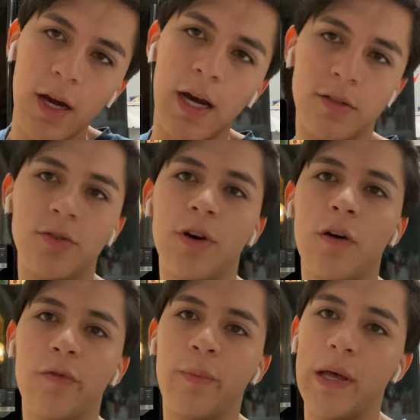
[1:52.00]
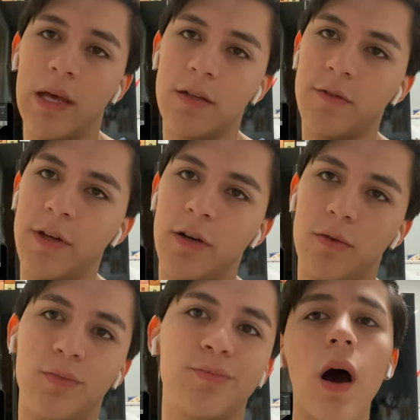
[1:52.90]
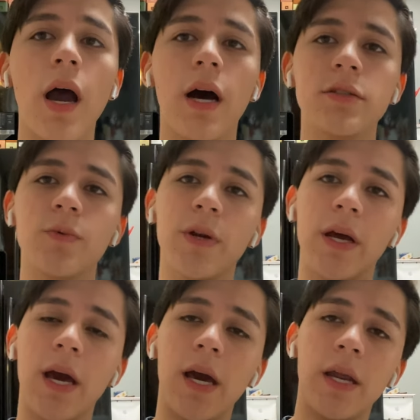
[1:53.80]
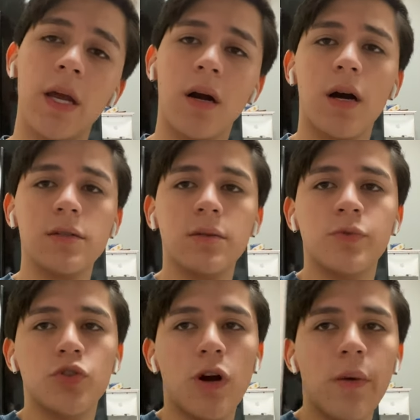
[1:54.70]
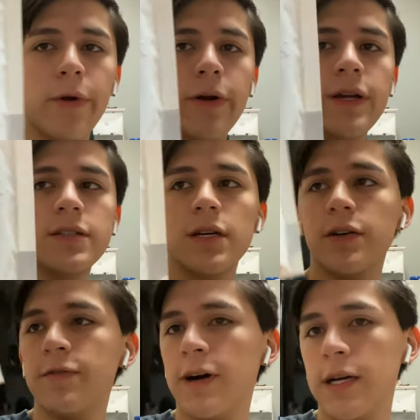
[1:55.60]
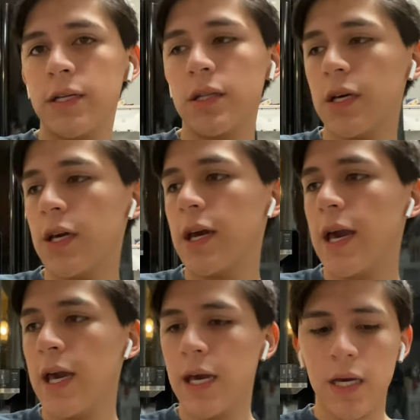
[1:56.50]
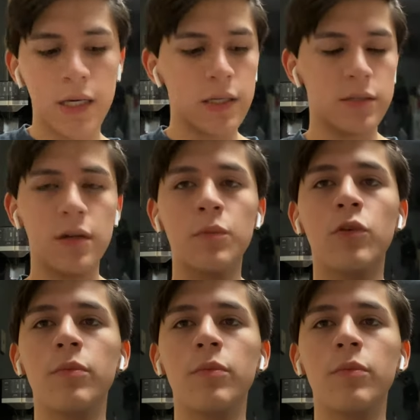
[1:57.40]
as you know from my last video. I also went ahead and got some strawberries, finally, and some more